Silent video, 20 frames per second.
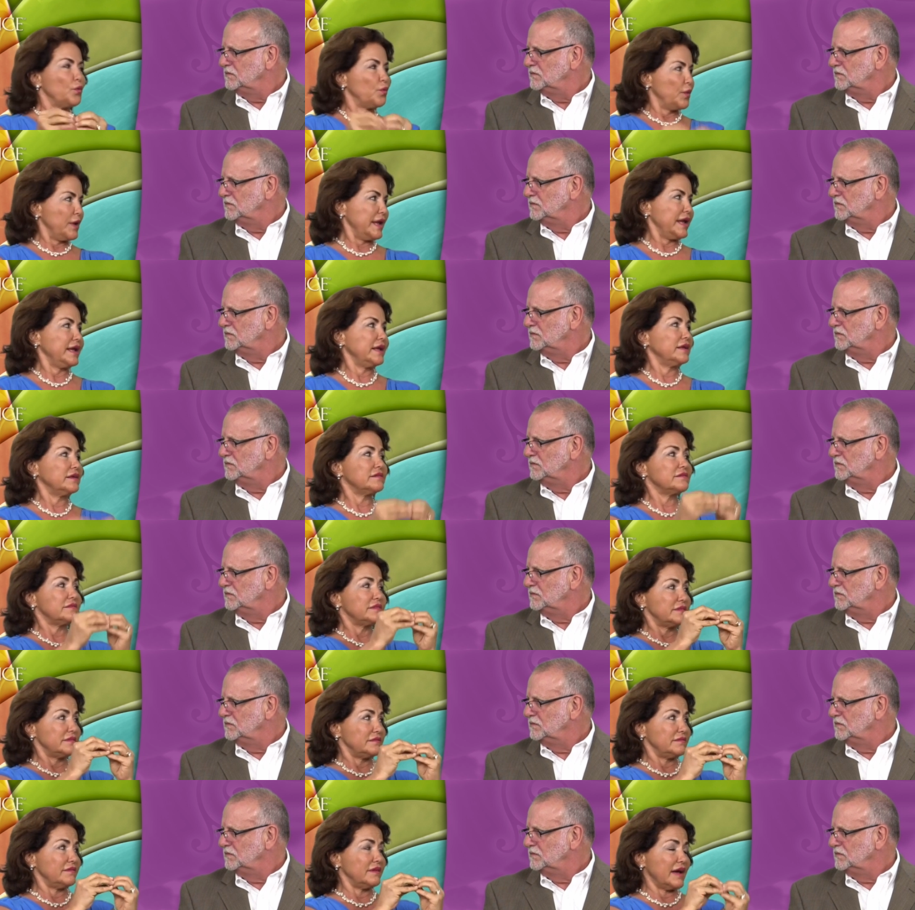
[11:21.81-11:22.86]
Speaker 1: we
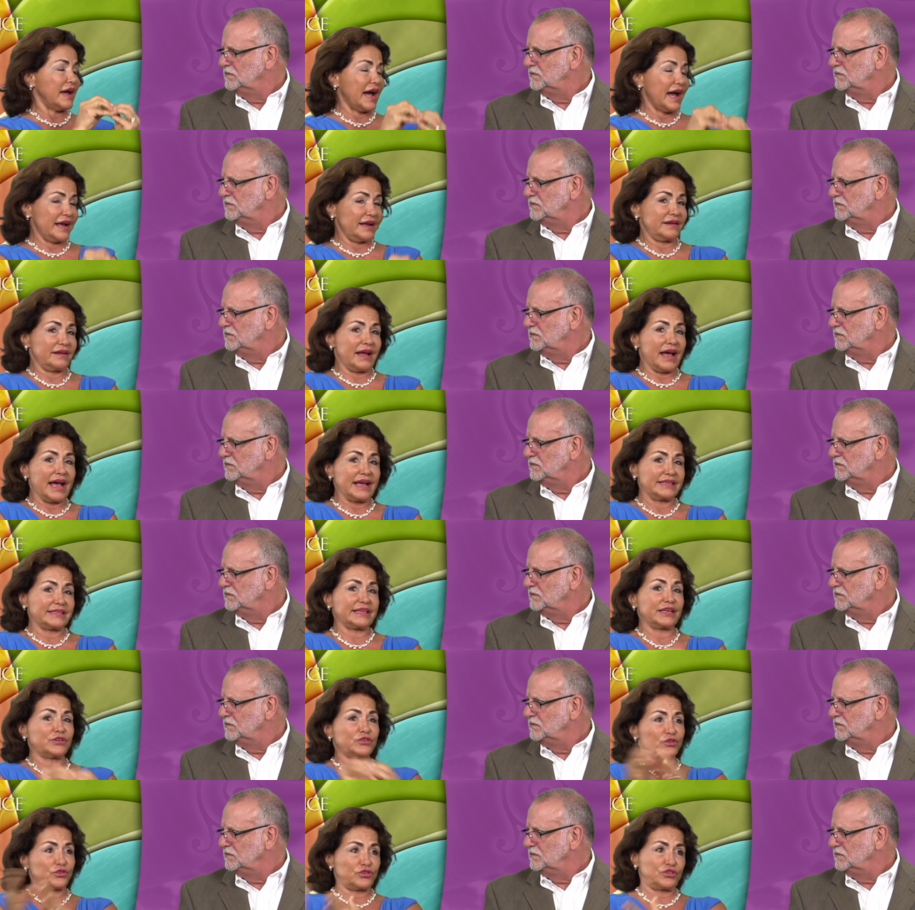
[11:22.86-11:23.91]
I I
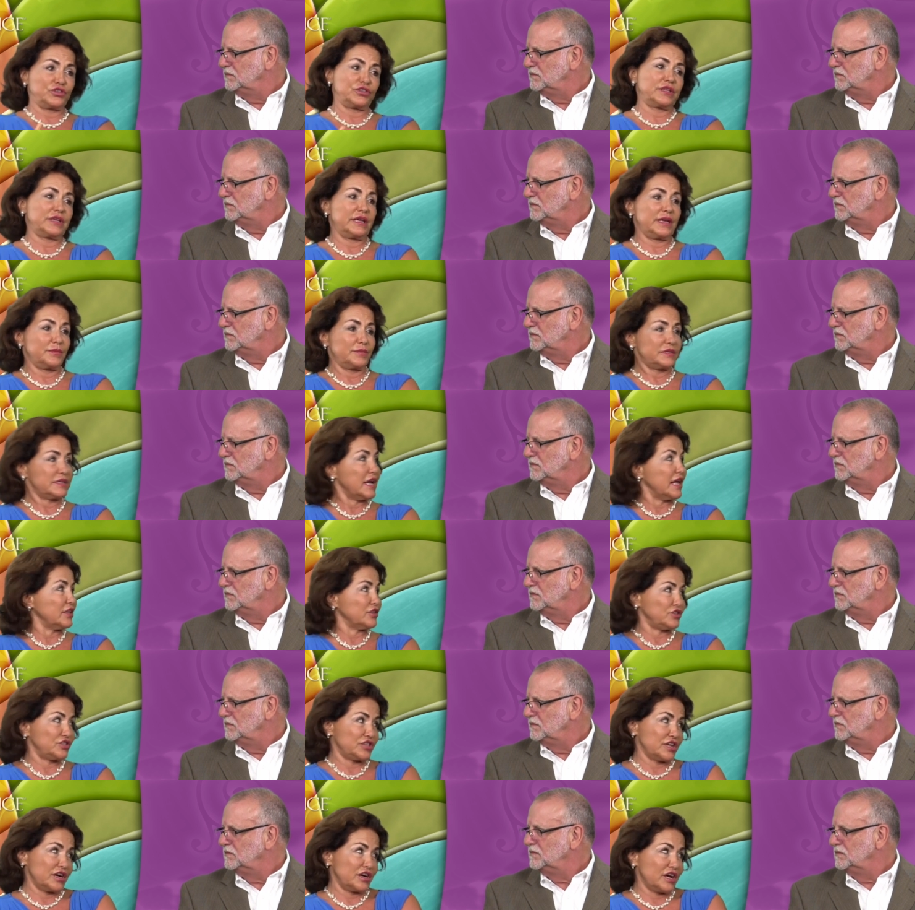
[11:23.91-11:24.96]
sent her to the
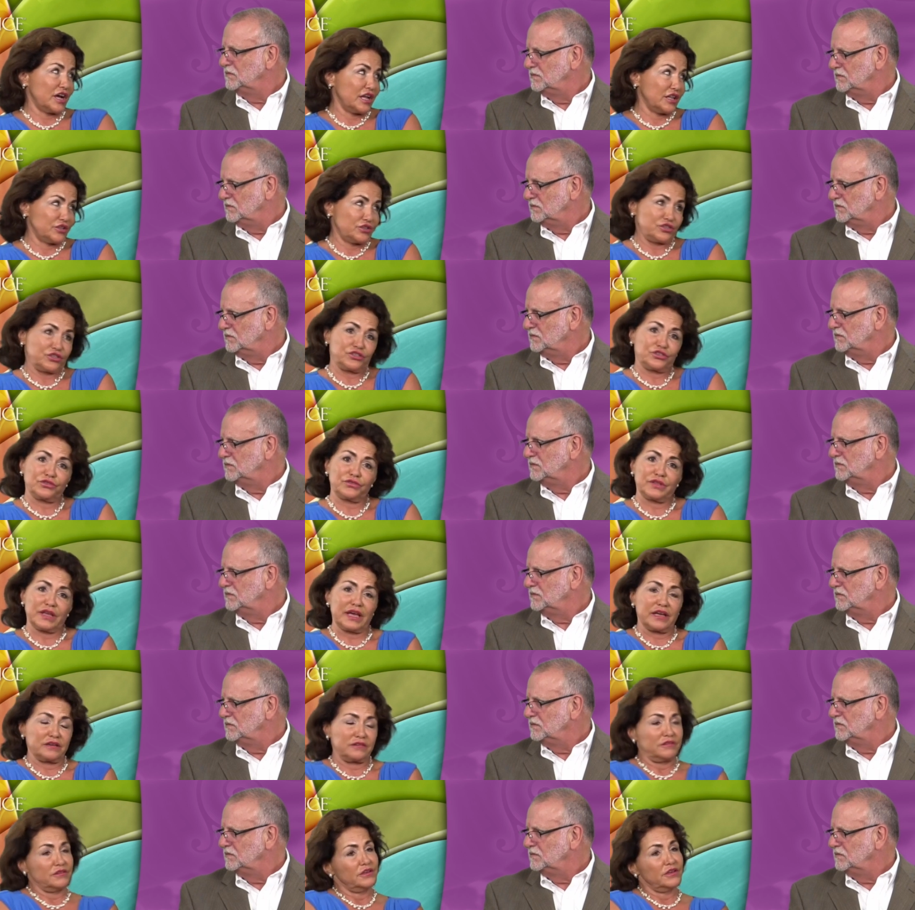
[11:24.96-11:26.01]
hematologist oncologist who
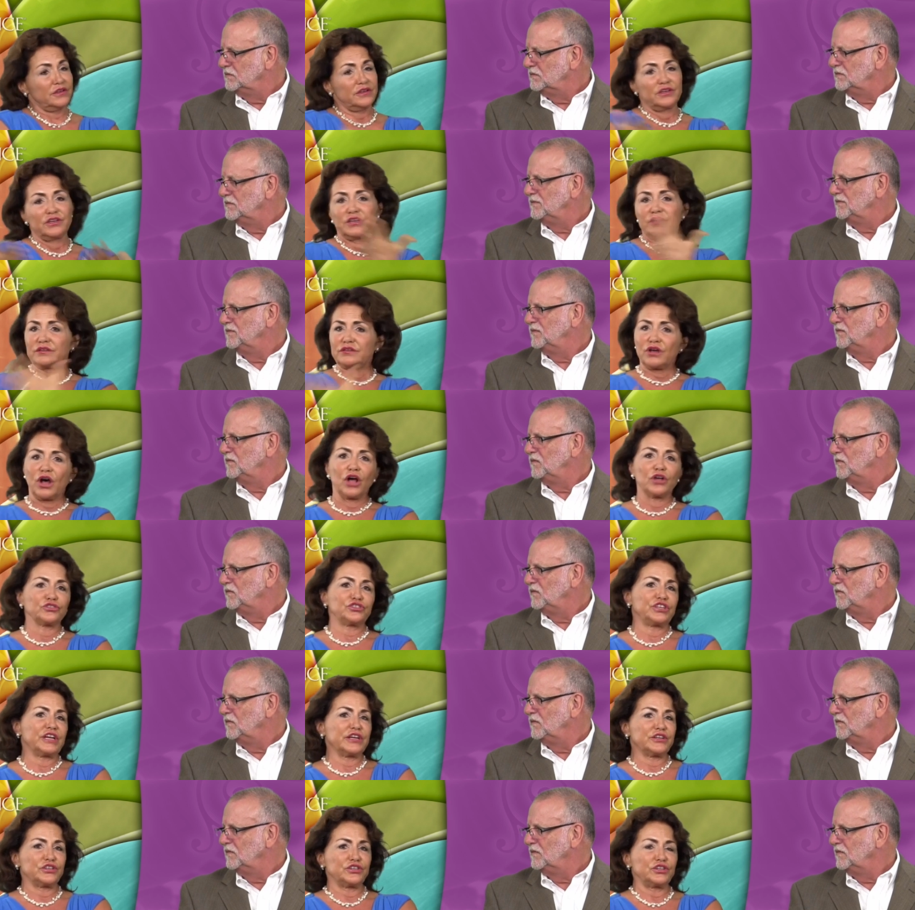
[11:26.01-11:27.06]
then all
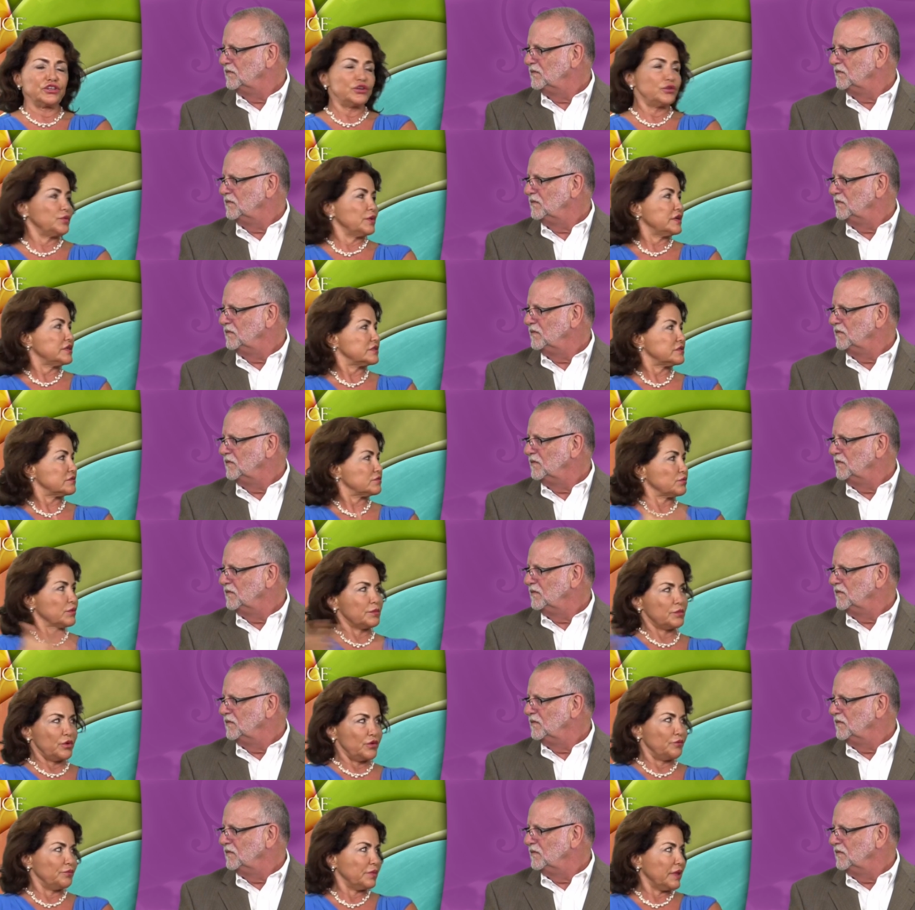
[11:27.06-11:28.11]
she had to do was
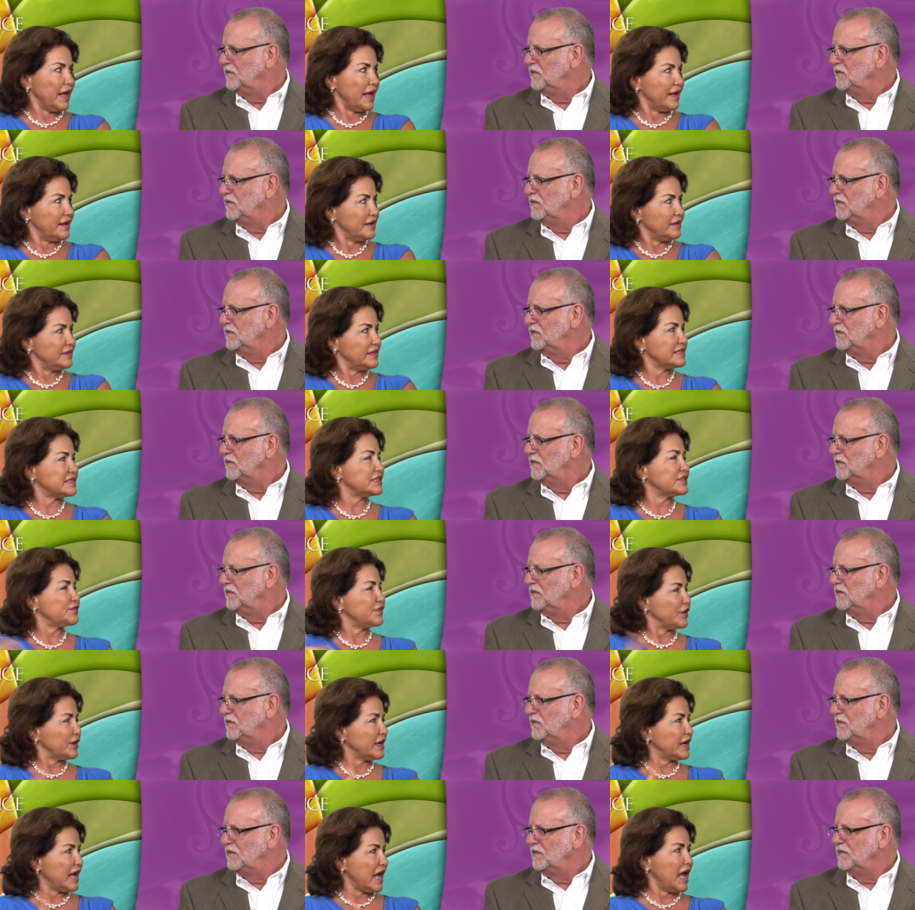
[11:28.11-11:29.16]
remove blood. This is
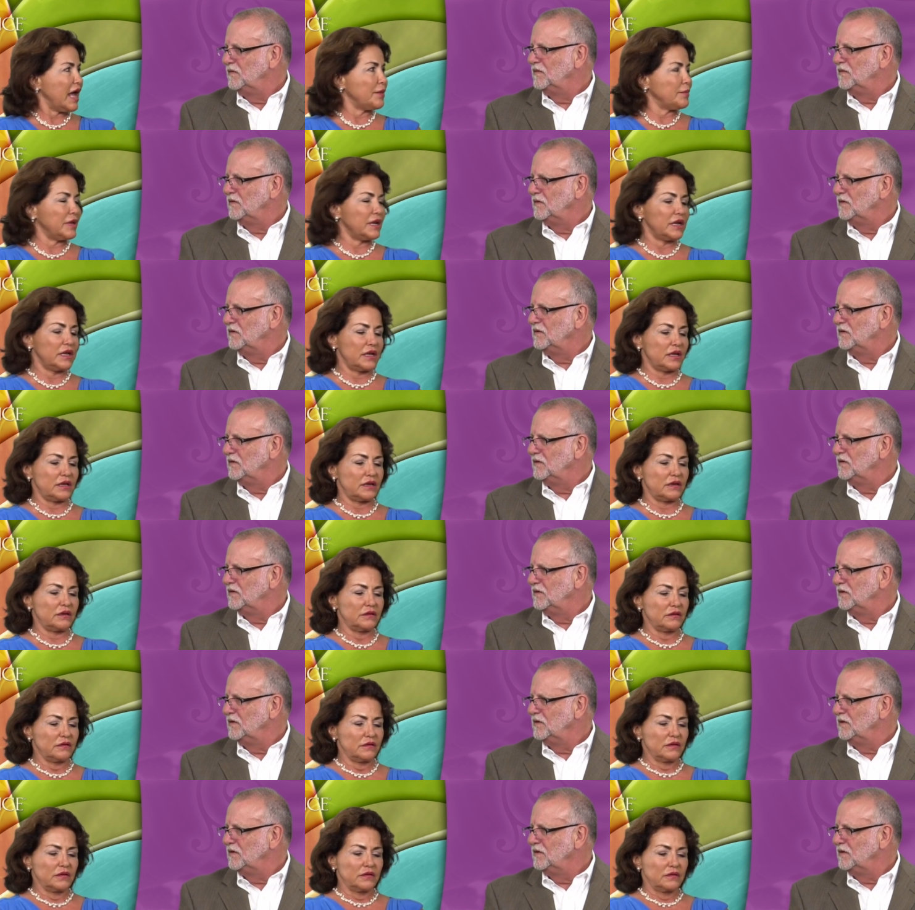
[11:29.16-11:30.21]
very common in